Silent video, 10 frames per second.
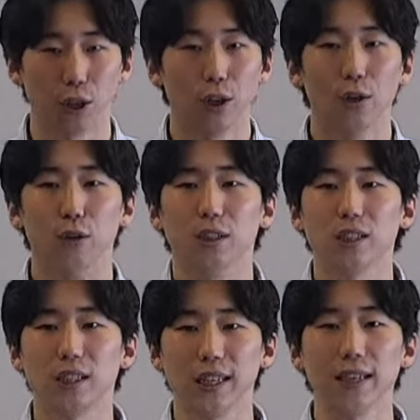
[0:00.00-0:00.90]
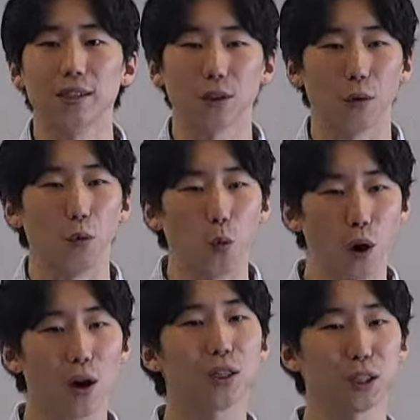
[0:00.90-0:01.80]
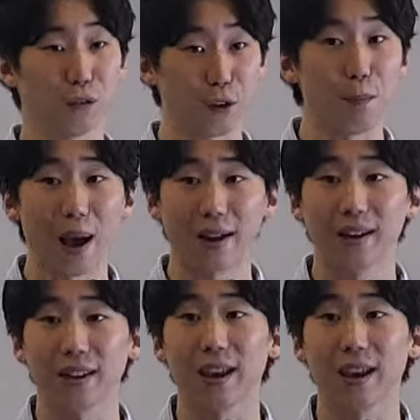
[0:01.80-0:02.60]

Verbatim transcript: who sees the worst of humanity